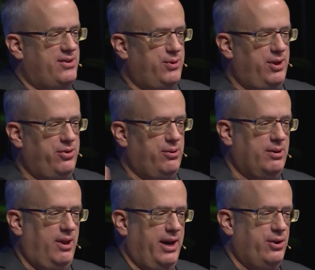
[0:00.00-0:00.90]
That's what the
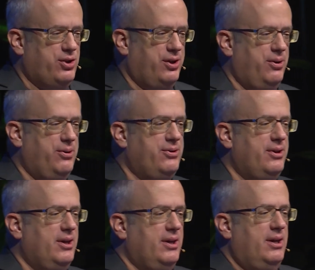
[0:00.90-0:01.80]
third line shows.
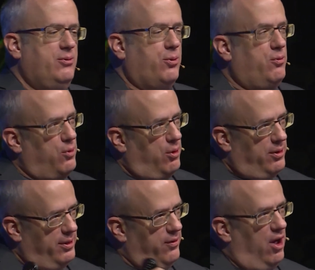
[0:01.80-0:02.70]

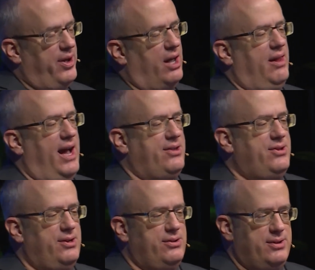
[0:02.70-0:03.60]
We're evolving
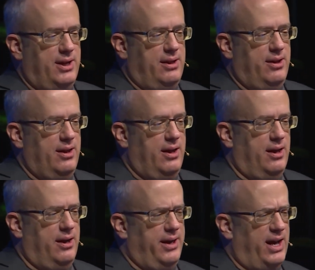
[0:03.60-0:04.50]
classes and
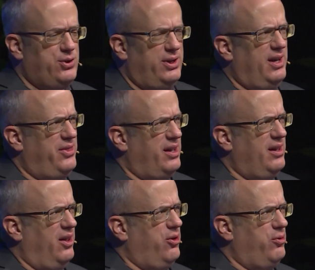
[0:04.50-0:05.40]
actually, I
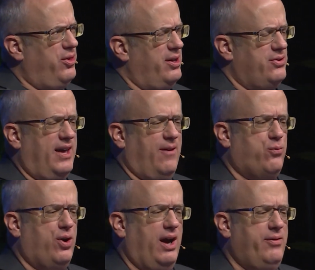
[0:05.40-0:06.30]
think, other things to
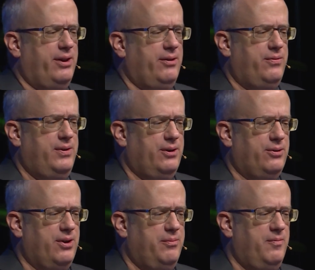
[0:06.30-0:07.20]
have private
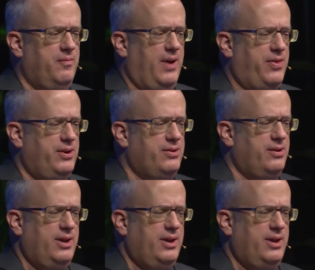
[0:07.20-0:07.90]
fields and methods.